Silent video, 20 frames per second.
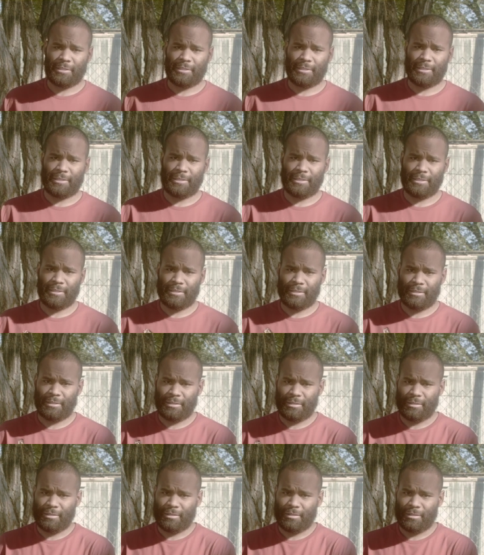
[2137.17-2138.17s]

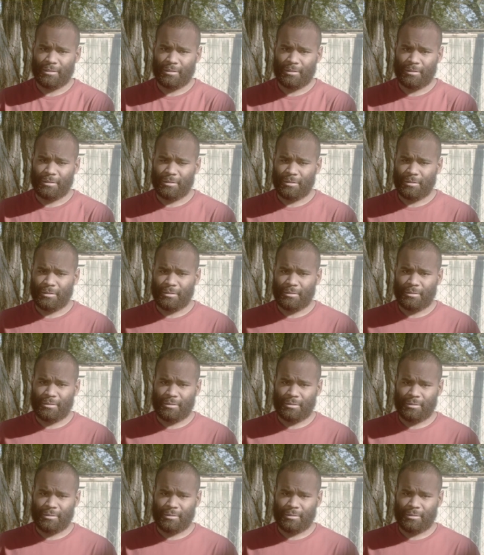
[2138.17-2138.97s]
No one is speaking in this clip.